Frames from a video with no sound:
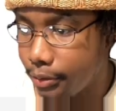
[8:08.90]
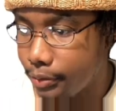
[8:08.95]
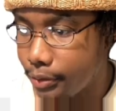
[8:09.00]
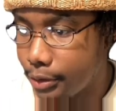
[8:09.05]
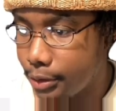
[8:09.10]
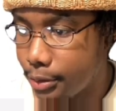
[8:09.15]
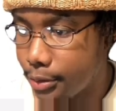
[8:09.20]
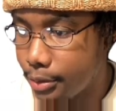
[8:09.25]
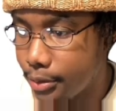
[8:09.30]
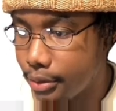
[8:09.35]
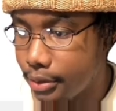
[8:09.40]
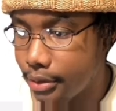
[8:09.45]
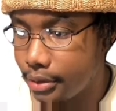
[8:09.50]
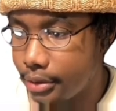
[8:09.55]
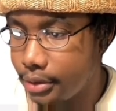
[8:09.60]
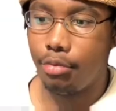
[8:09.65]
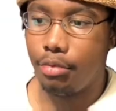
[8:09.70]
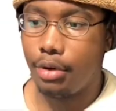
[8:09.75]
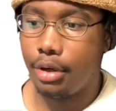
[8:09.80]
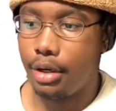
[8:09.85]
tool,
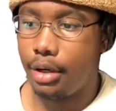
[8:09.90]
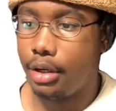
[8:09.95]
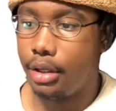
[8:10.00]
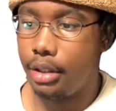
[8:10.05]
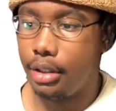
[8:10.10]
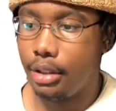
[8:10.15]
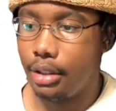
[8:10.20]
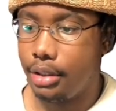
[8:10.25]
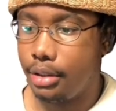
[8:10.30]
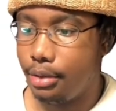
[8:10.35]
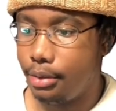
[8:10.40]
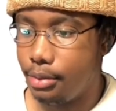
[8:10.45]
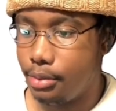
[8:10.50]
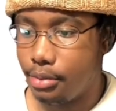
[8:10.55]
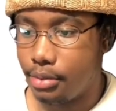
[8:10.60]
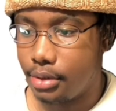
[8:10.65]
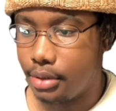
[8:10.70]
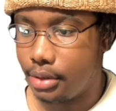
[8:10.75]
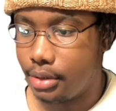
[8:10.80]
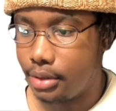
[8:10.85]
rarely
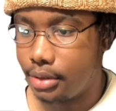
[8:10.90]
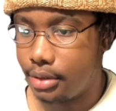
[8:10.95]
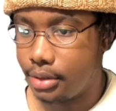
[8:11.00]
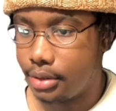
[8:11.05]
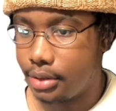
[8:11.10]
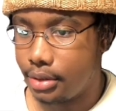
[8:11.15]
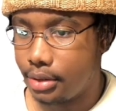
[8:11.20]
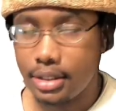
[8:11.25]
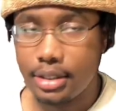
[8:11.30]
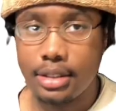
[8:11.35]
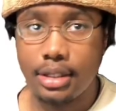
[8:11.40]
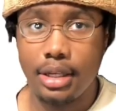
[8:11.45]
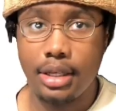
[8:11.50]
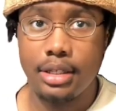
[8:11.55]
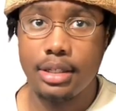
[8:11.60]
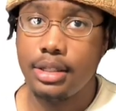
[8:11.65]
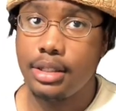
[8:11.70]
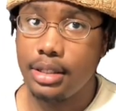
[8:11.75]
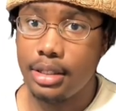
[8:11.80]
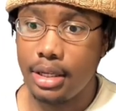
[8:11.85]
uses. It's a
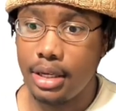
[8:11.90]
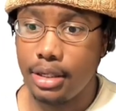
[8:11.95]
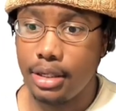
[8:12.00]
C as